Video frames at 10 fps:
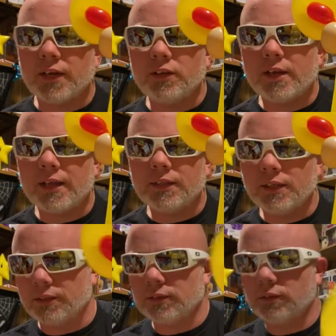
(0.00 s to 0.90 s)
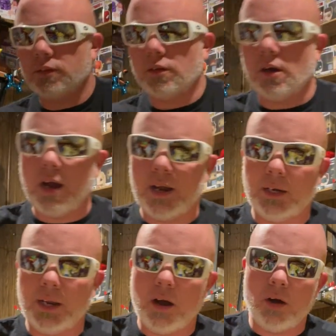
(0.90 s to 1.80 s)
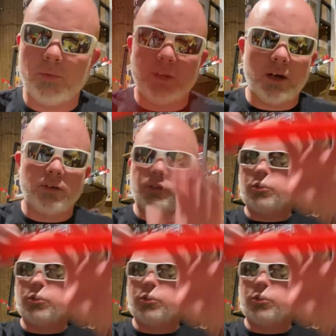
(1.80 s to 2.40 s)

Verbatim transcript: now you got this. All right, now all we're going